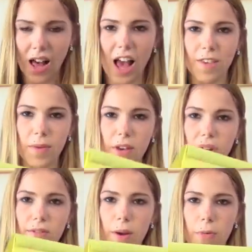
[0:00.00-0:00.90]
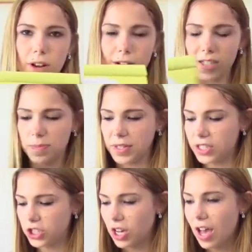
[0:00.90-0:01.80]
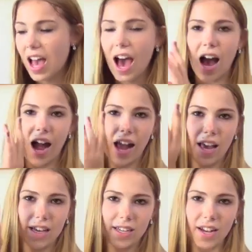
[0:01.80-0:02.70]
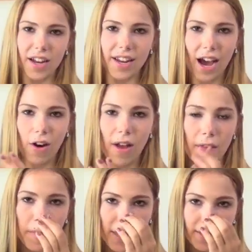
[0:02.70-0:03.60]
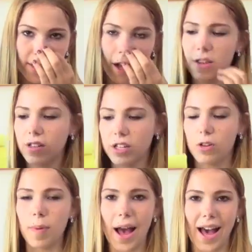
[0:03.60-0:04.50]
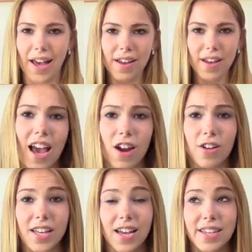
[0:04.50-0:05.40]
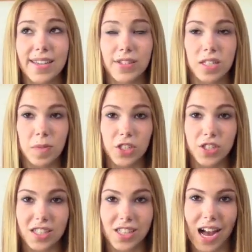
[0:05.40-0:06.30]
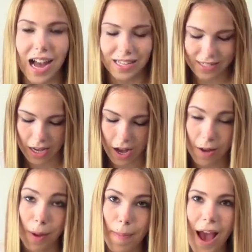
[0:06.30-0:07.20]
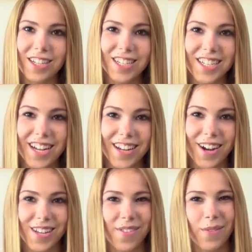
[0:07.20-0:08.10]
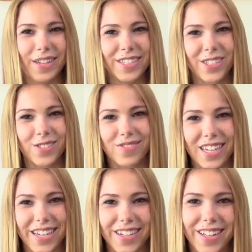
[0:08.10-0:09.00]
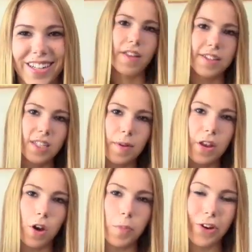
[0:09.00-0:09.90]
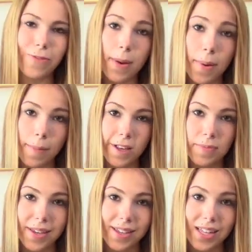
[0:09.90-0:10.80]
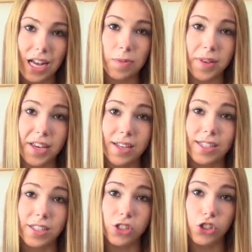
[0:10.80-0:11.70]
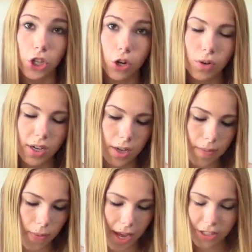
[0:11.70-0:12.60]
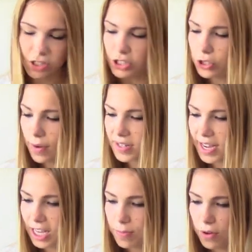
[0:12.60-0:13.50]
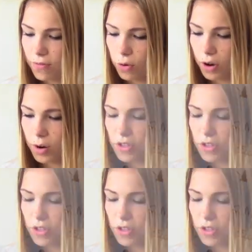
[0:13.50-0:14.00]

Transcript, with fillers: class because whenever I print out a speech, I cut it out and then pasted it onto the legal pad. I already had to give a speech in this class on my passion and I talked about my YouTube channel. This is my notebook for my public speaking class because it's a joke, but we actually do have a textbook for it,